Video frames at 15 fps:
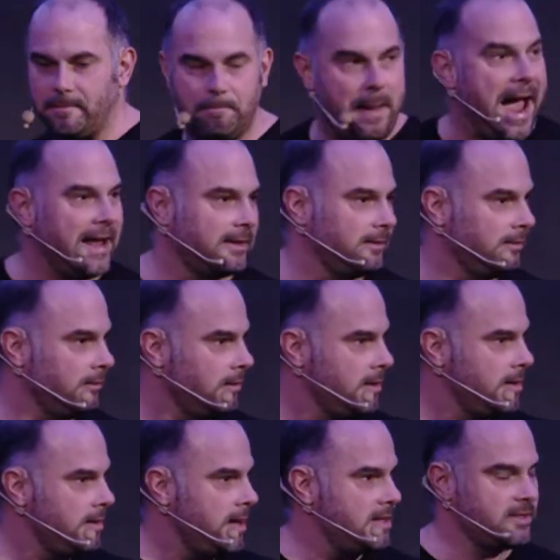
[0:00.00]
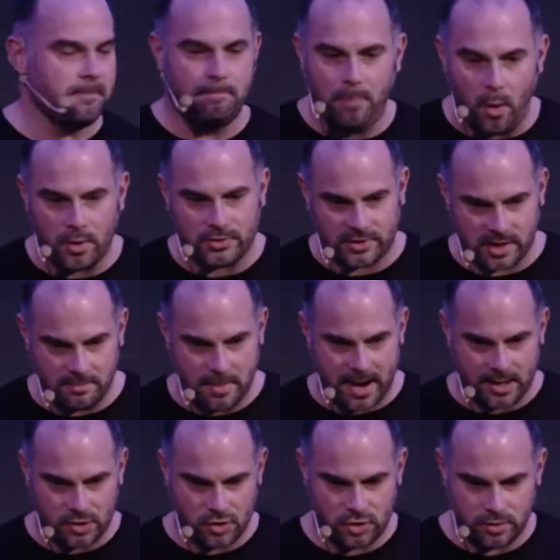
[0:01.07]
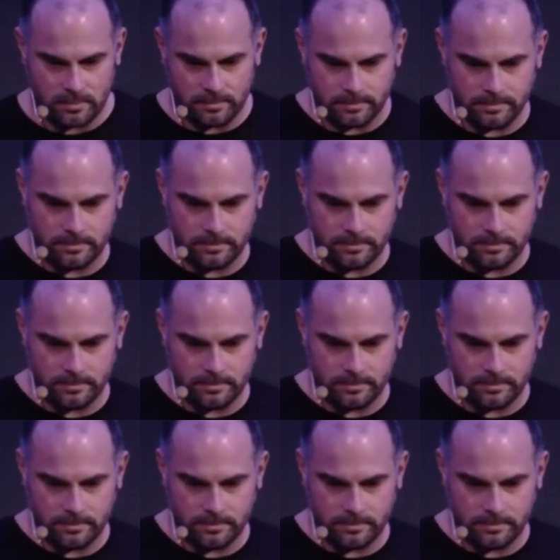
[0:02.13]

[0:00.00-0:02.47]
a battle. It's a boxing match.